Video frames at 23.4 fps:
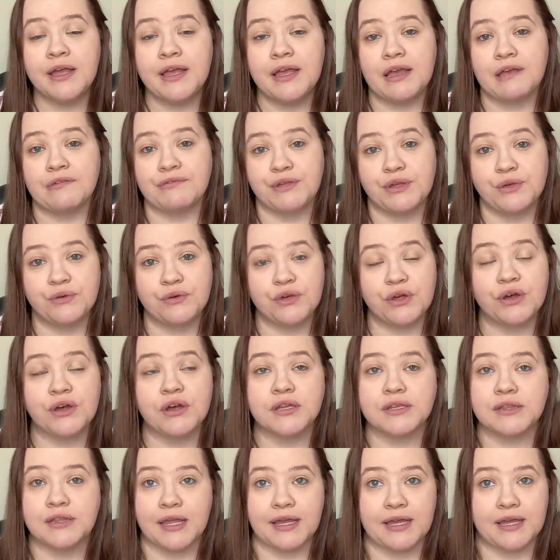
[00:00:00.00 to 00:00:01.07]
if you
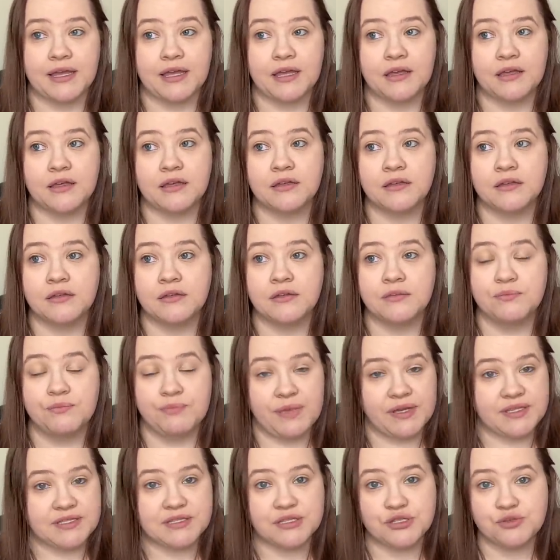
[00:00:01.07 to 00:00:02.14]
could like
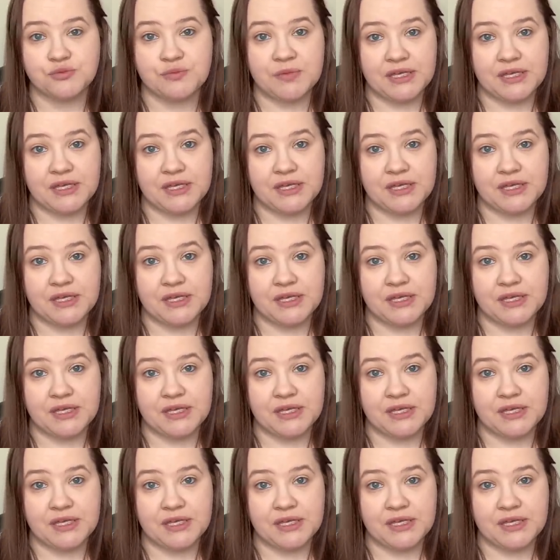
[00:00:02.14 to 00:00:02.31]
message